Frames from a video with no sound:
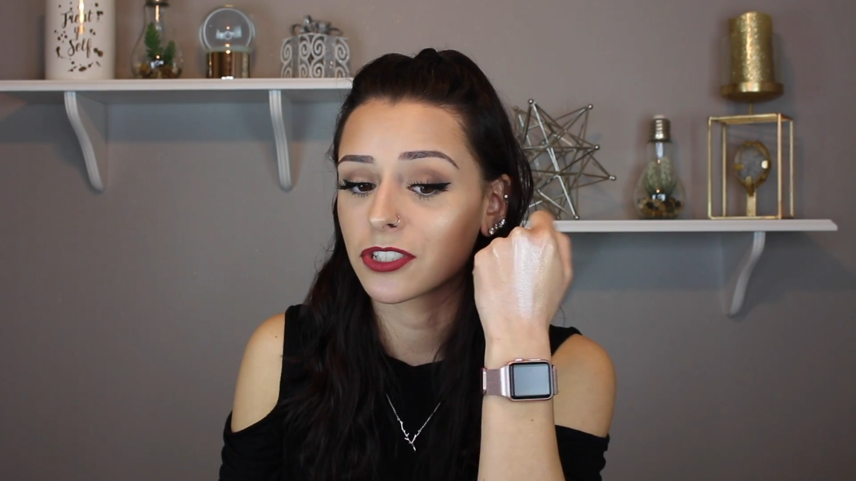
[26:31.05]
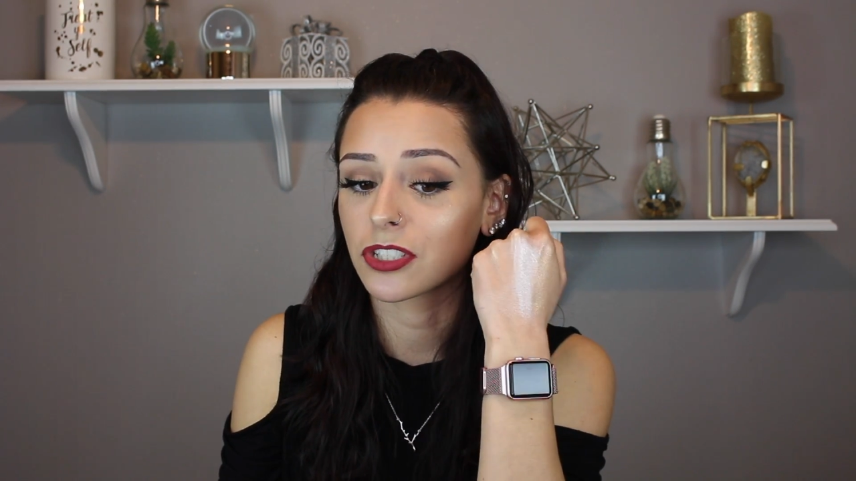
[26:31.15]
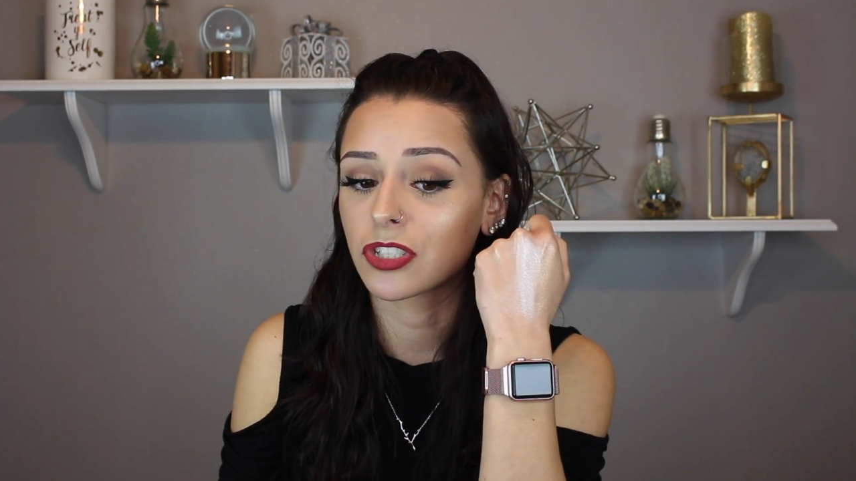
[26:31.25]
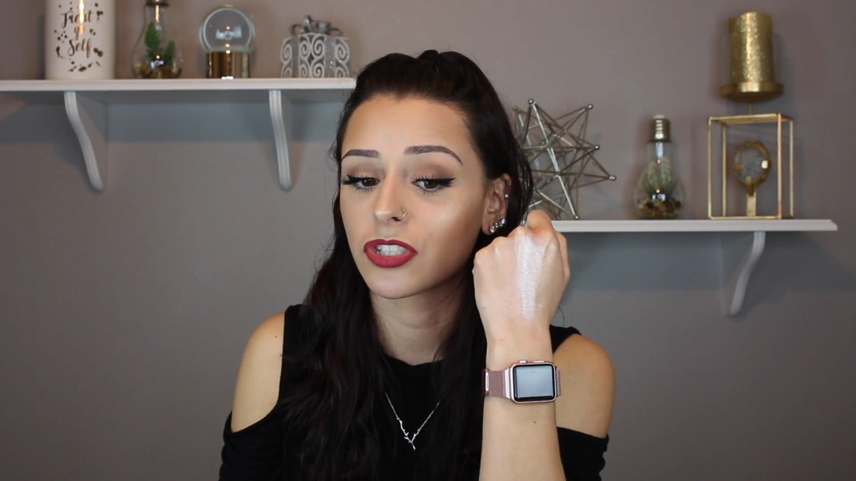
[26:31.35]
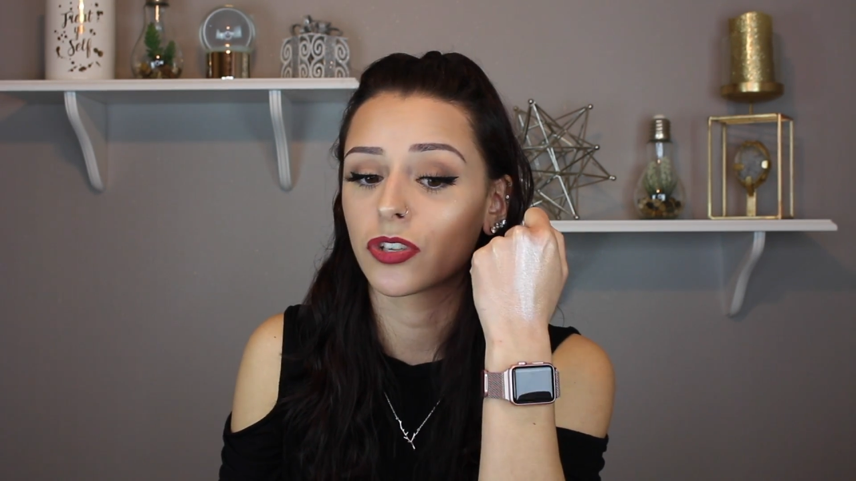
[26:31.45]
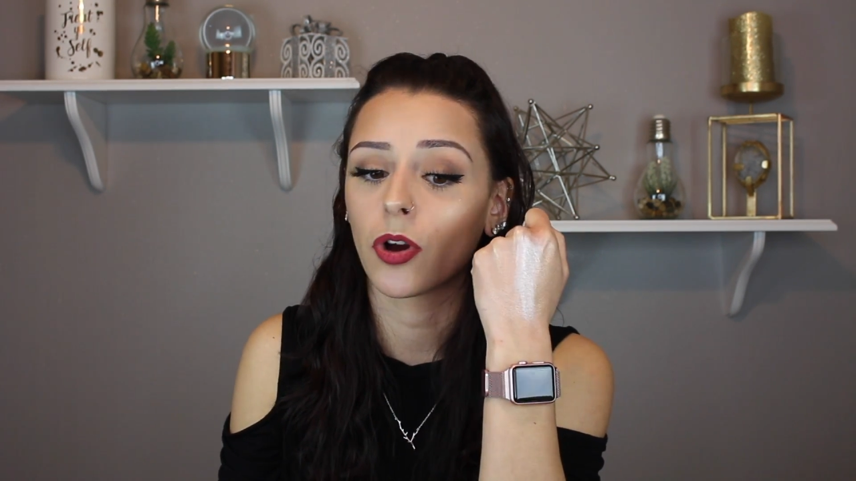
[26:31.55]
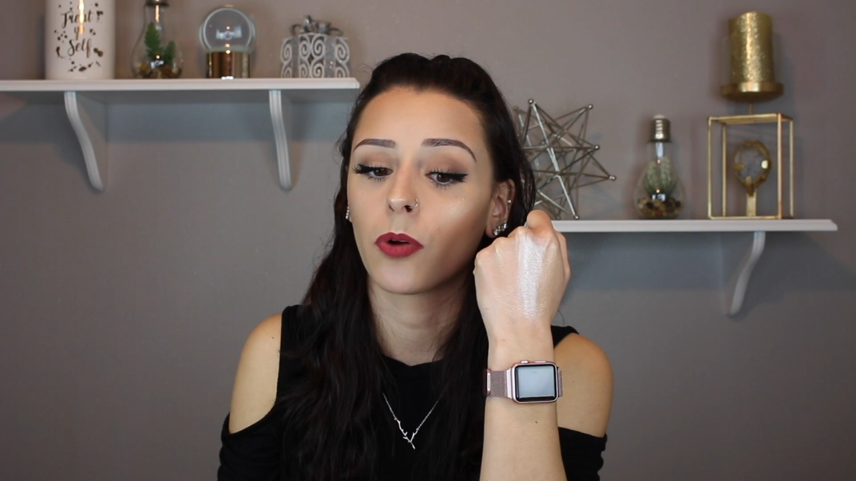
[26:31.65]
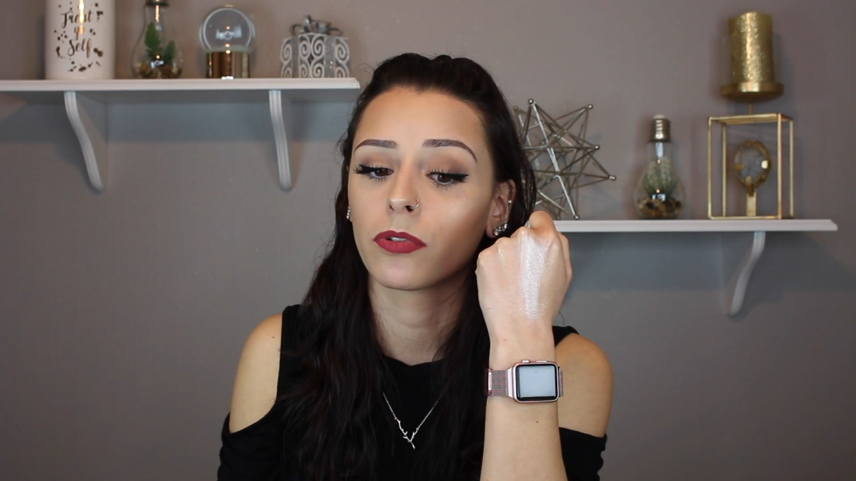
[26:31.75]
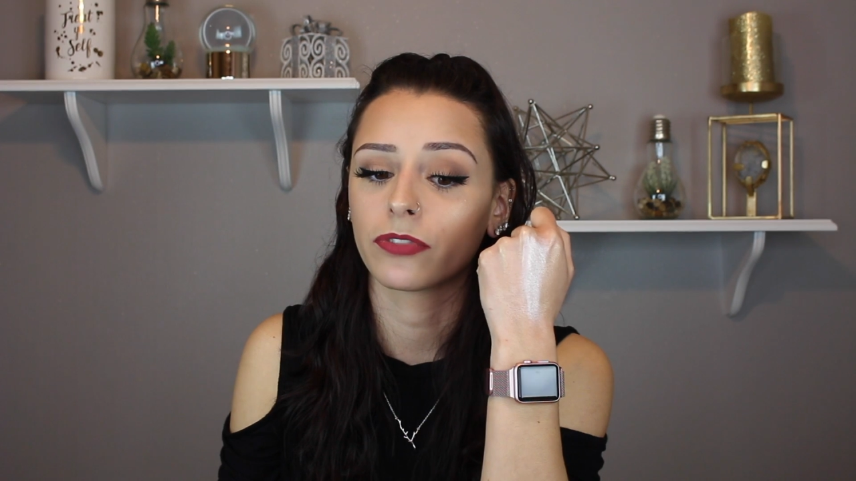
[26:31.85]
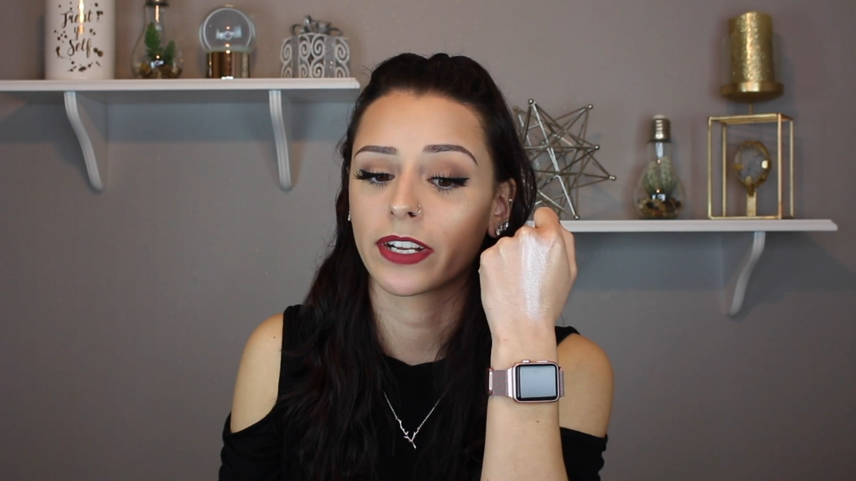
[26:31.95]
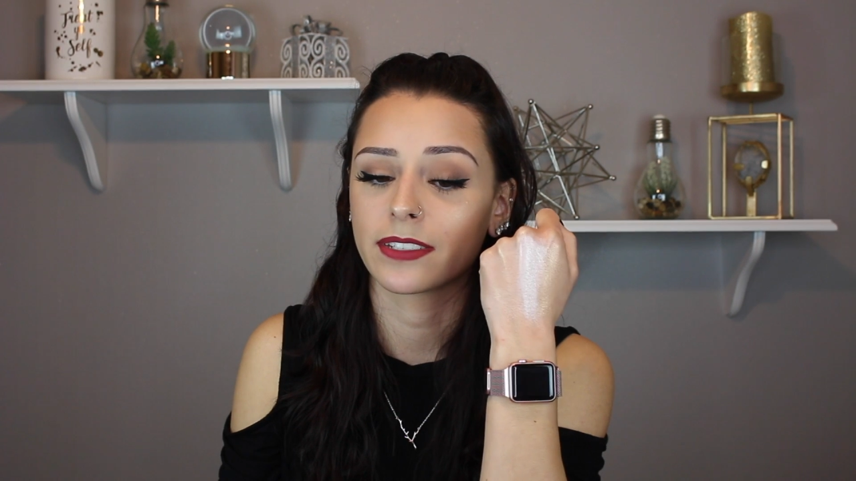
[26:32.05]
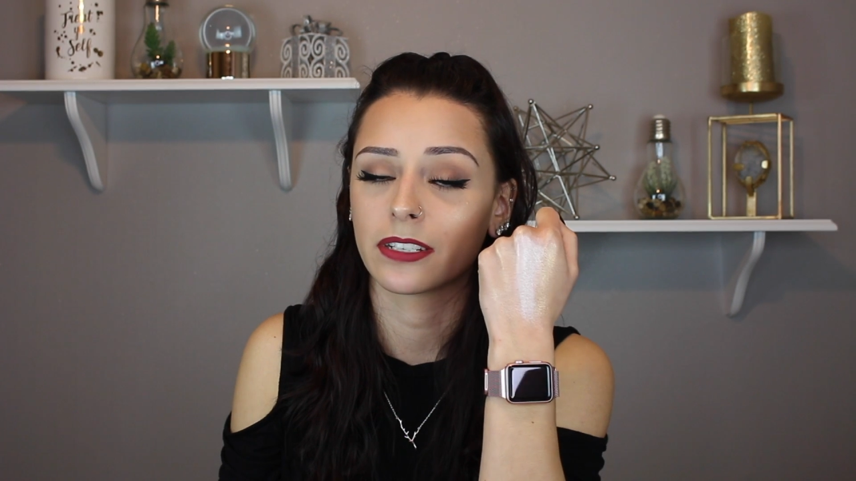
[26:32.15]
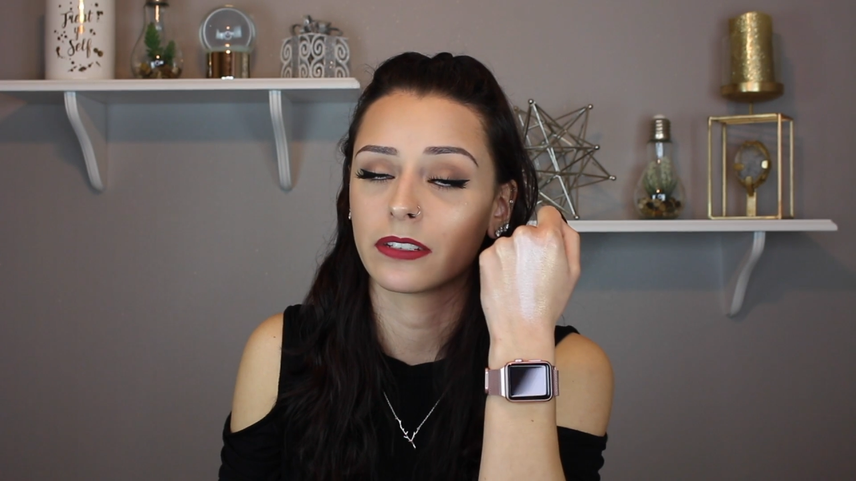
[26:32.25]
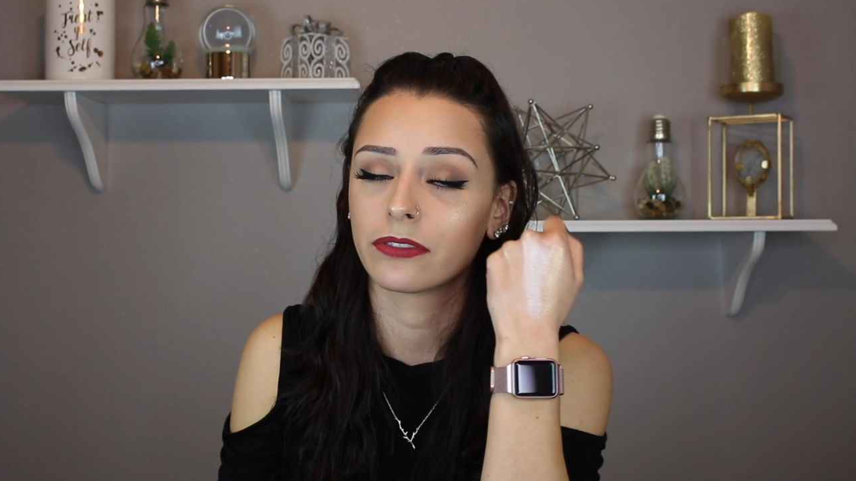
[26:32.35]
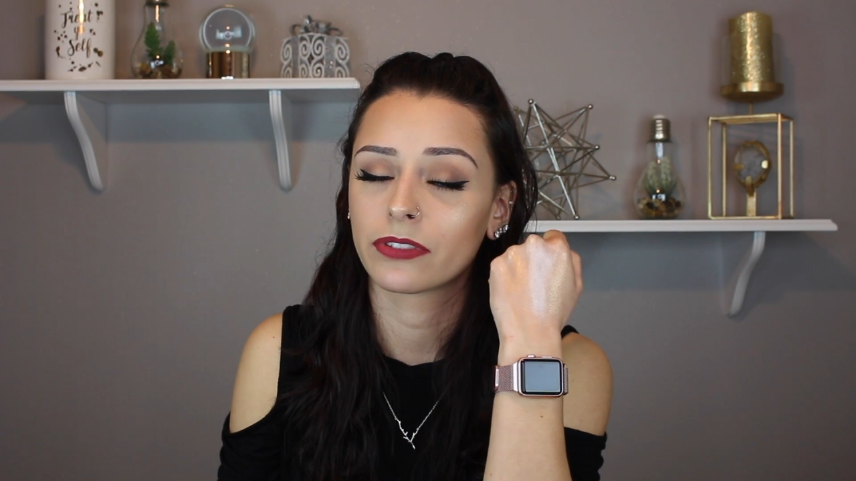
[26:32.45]
just so
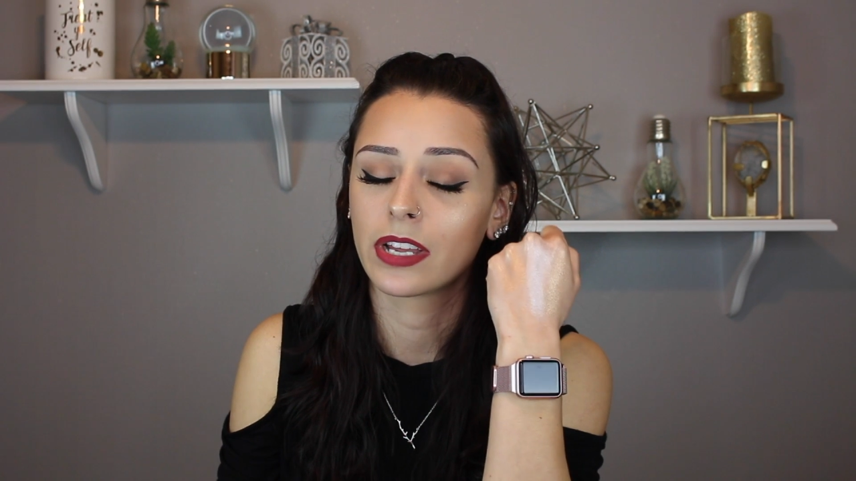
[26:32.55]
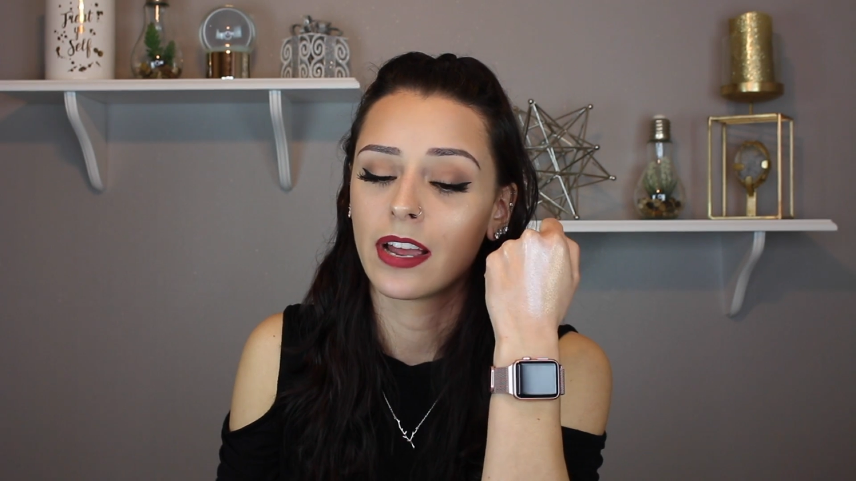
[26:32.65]
reflective.